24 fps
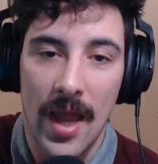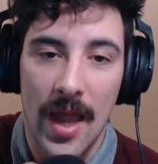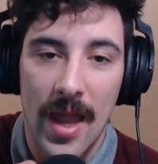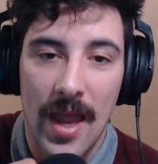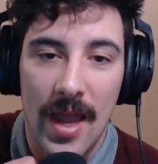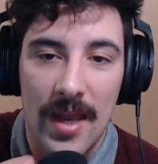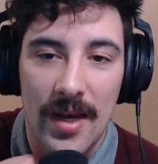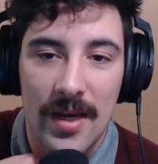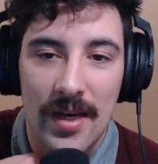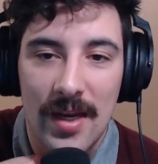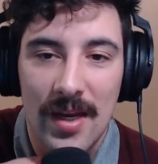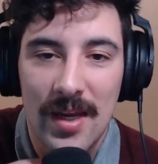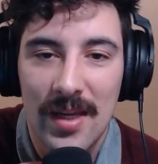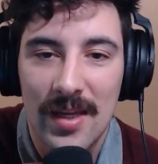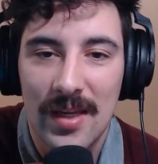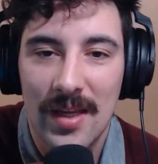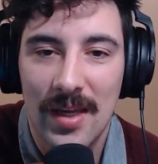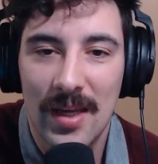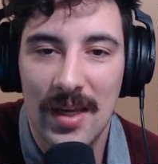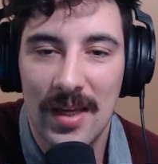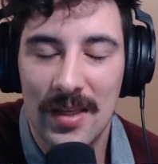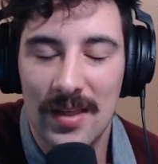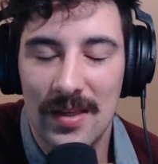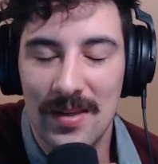and
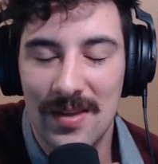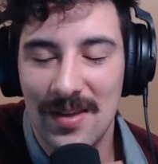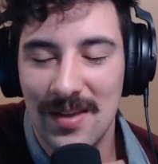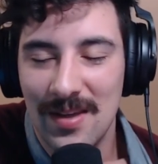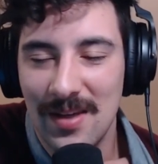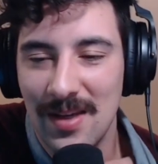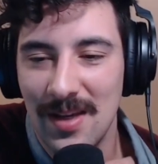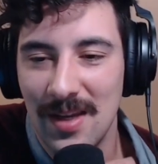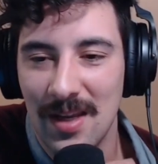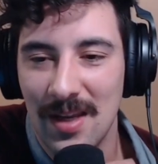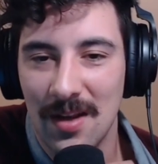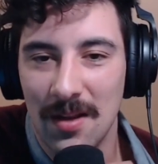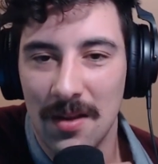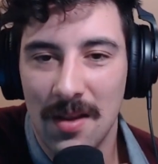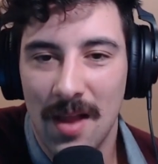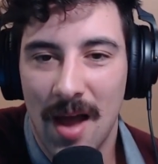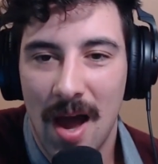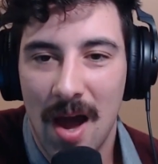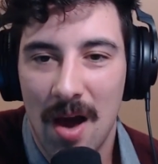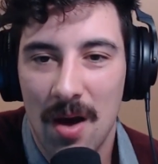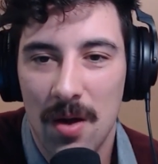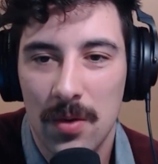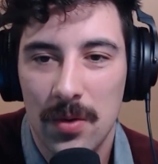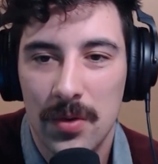it
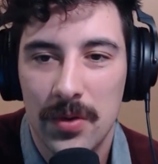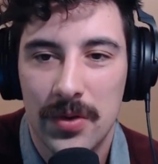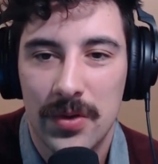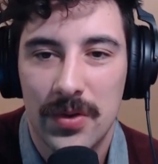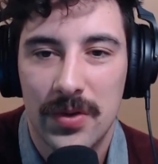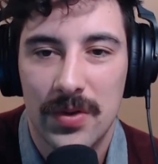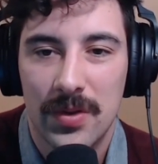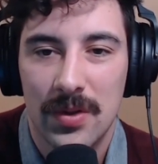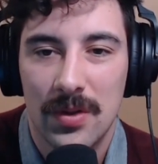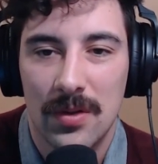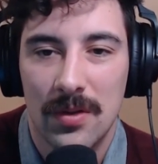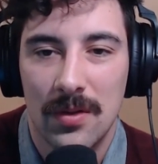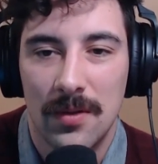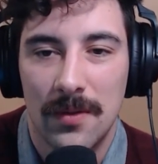allows